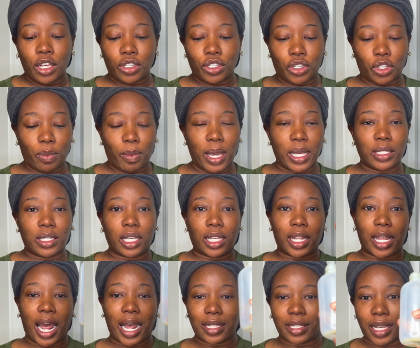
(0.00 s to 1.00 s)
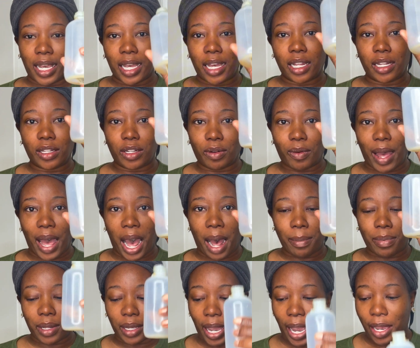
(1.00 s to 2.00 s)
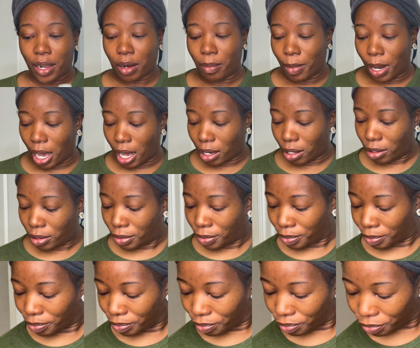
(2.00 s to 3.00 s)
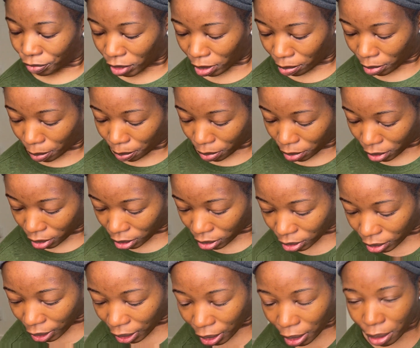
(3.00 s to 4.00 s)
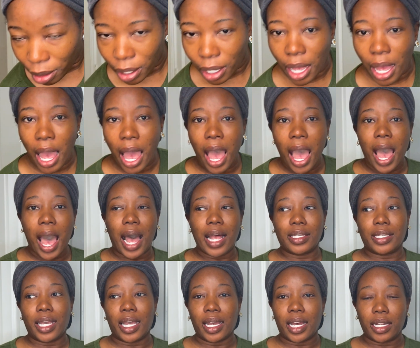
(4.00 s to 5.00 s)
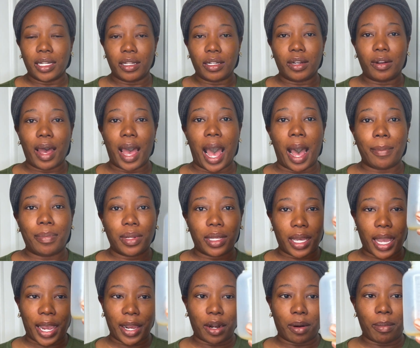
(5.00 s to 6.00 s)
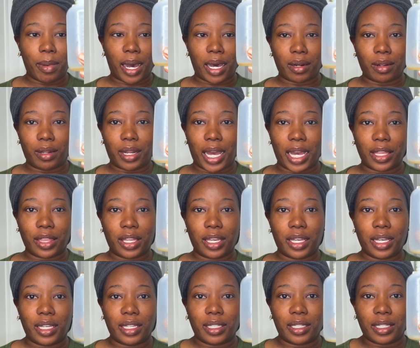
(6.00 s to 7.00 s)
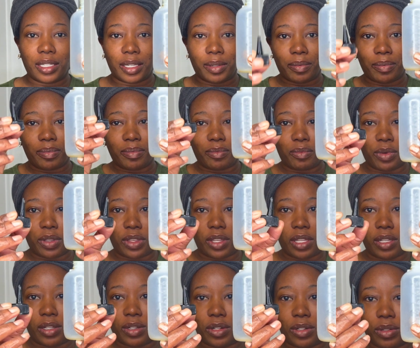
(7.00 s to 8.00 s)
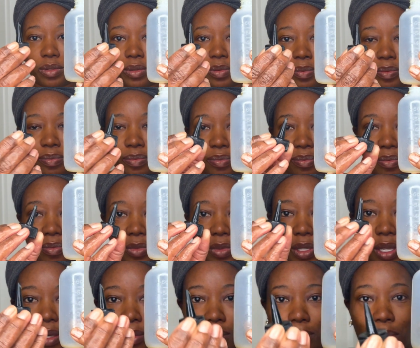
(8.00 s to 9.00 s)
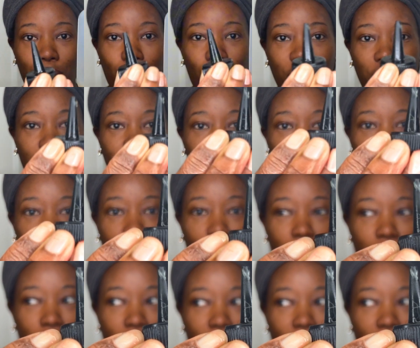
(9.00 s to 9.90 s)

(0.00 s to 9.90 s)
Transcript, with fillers: So basically I take a little applicator bottle, put this down. I take a little applicator bottle like this with the little pointed tip